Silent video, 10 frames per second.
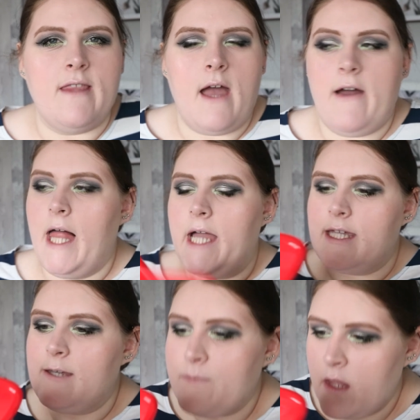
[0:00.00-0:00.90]
there, I like
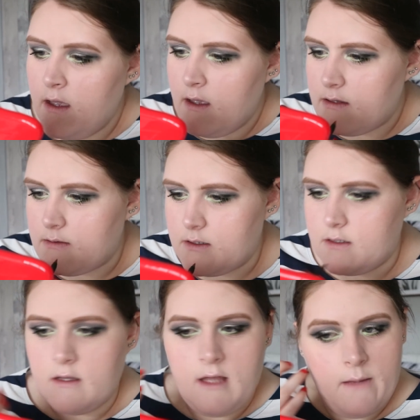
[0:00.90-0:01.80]
it. So I'm just
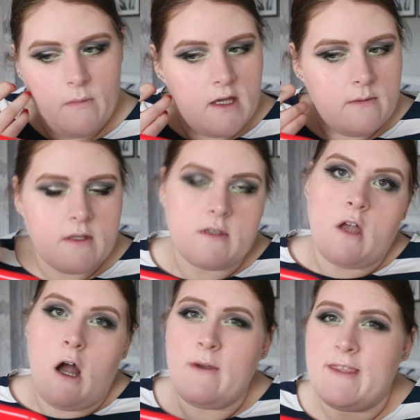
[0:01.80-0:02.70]
going to line my lips to
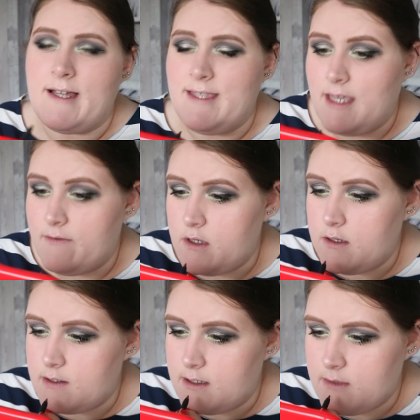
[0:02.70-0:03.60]
start with. I never
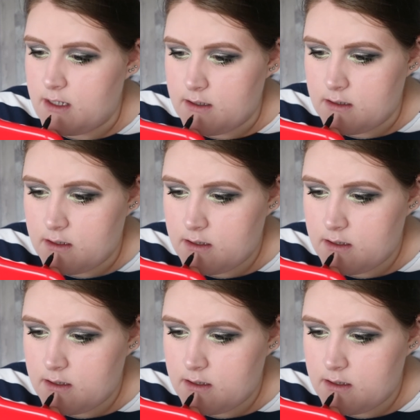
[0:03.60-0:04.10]
use lip liner.